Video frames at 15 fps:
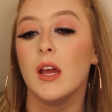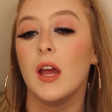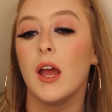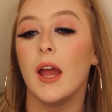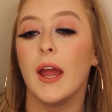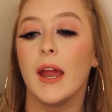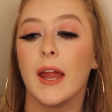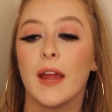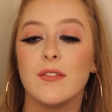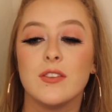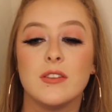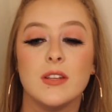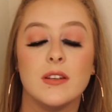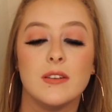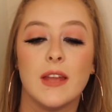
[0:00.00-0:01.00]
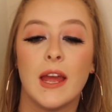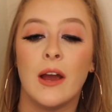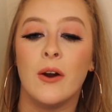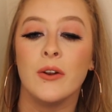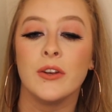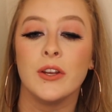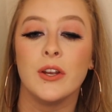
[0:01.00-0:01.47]
I have to sit
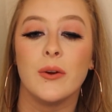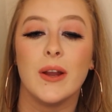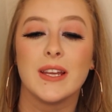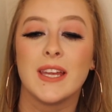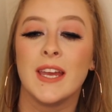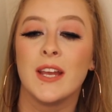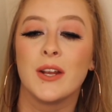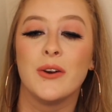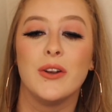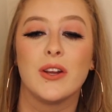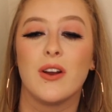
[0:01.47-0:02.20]
down. You know, I can't go to